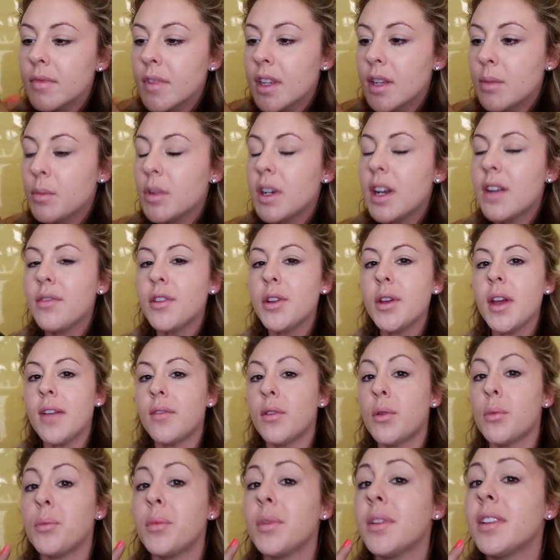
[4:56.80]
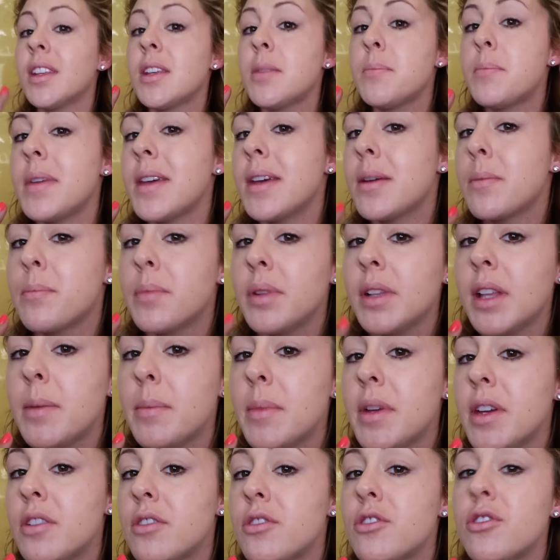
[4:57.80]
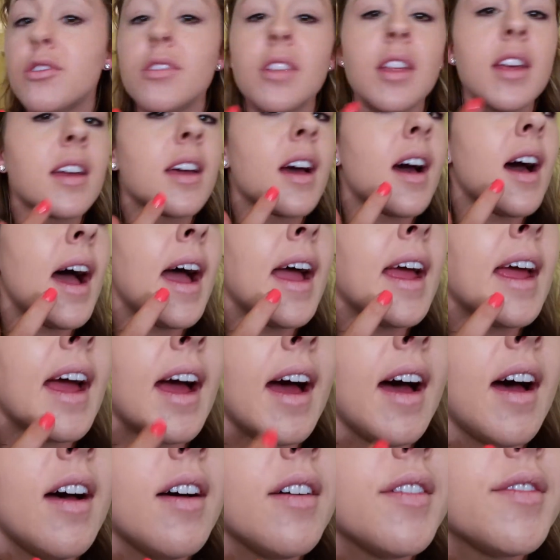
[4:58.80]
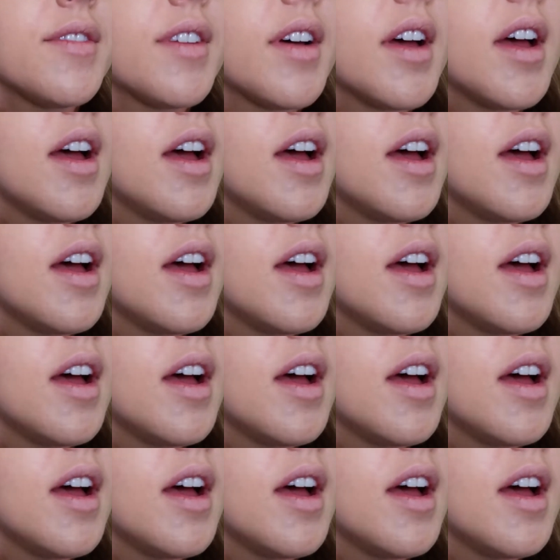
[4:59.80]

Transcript: And whenever you have a really big blemish like I have,